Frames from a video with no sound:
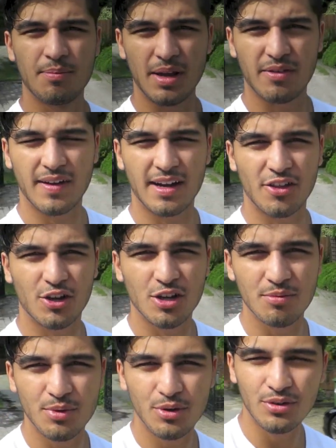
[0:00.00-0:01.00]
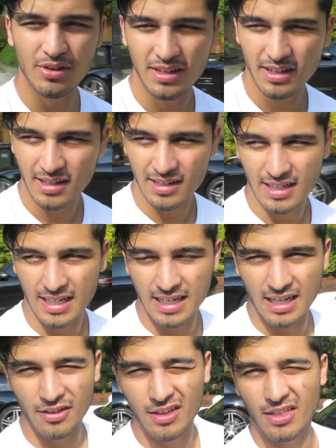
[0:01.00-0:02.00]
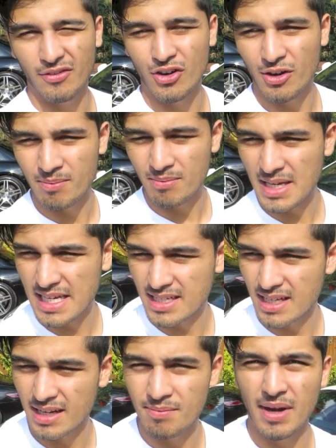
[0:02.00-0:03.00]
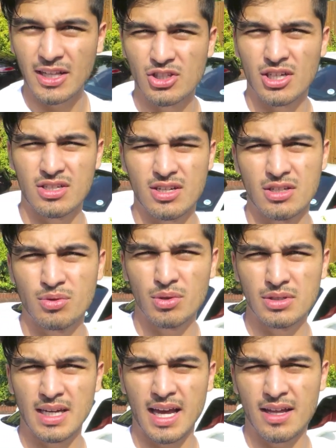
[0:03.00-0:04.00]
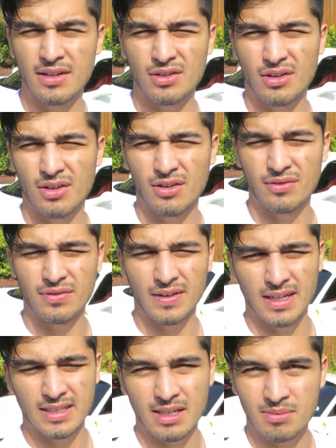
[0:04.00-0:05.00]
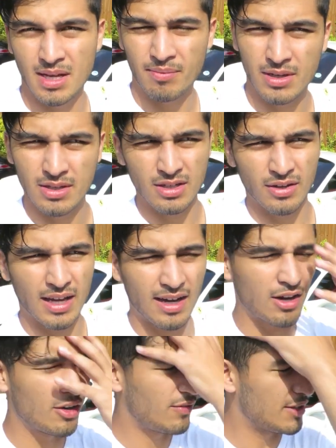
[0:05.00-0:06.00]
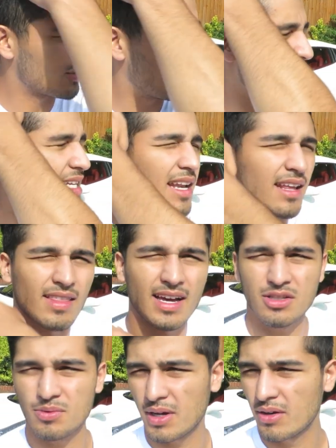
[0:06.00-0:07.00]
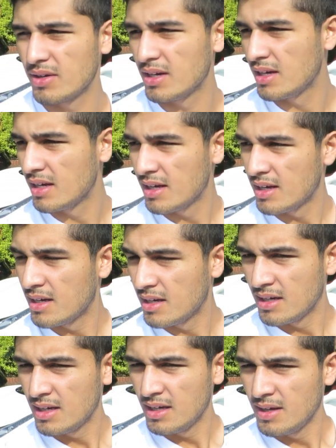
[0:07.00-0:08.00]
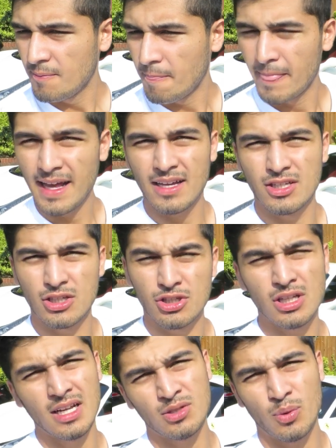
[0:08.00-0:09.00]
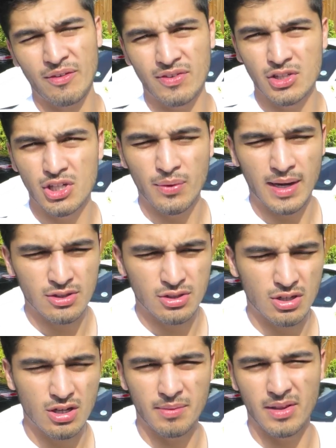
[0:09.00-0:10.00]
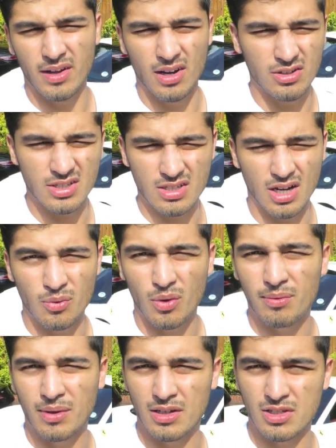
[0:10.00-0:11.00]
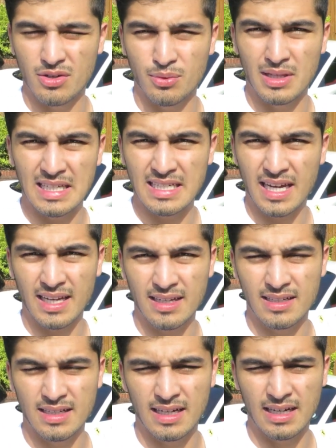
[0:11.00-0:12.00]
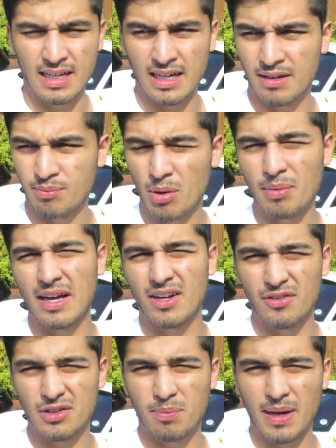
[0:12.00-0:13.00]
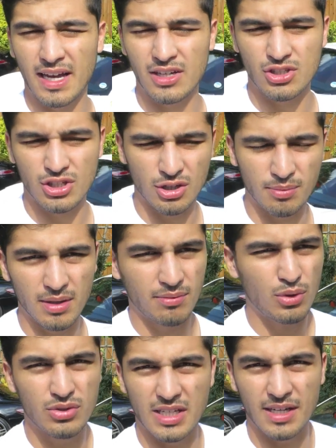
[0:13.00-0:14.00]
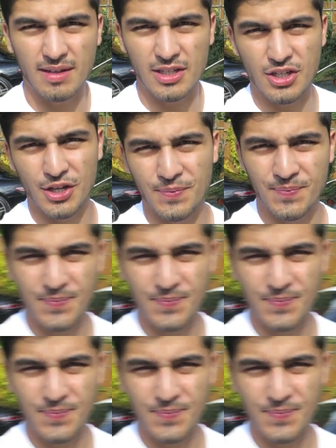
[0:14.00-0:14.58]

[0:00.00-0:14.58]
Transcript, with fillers: Big fan of the Gumball. Uh, I think they've got a meet in Manchester towards the end of uh, September, so yeah, hopefully try attending that as well. Yeah, so just let's wait for the G-Wagons to come and then I'll decide what I'm going to do with the day. Um, probably head over to Pet HQ, but we'll see. Let's go.